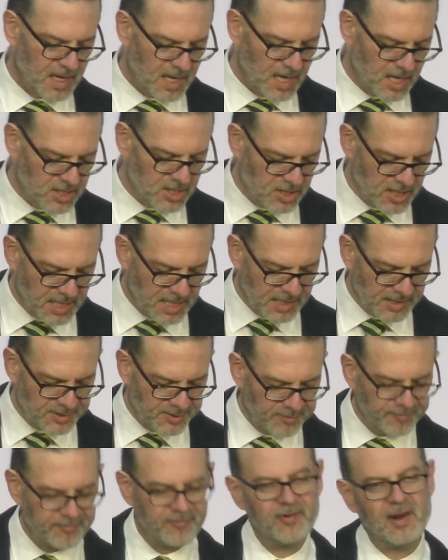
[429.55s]
And you get
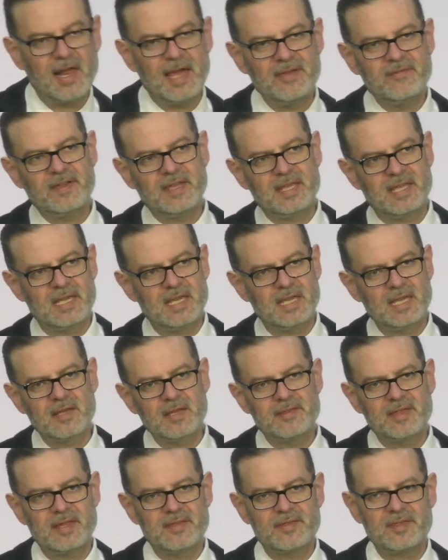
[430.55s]
the flavor here
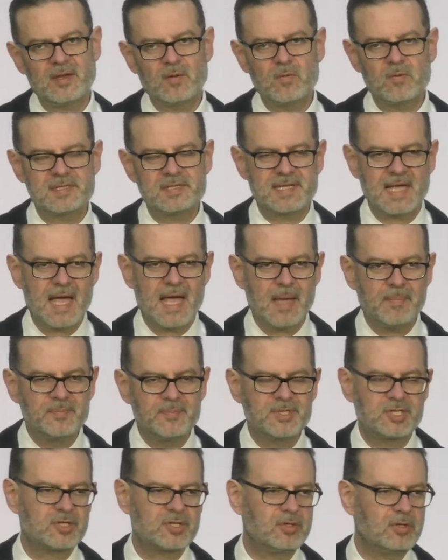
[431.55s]
that there was
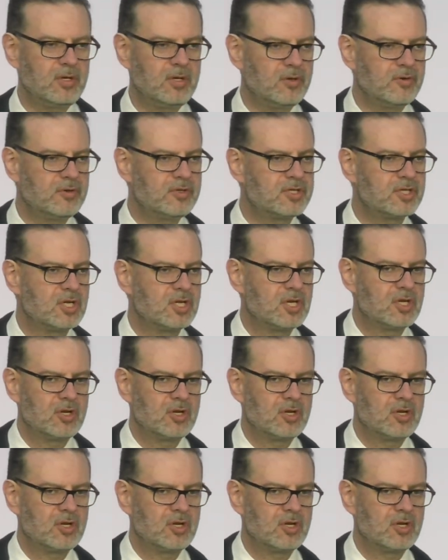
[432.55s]
absolute